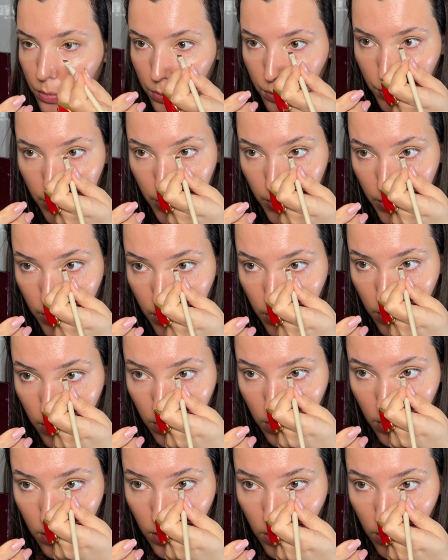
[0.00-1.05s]
Putting it
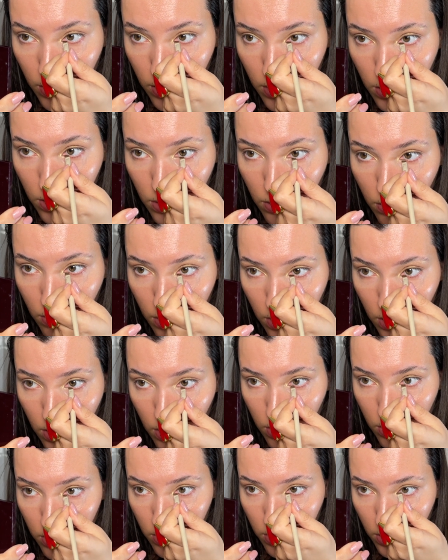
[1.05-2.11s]
in the inner
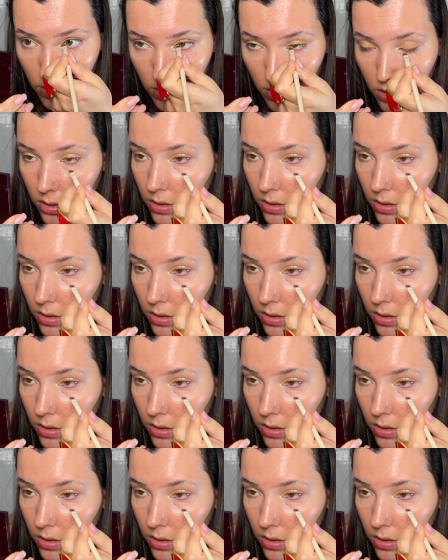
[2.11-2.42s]
corners.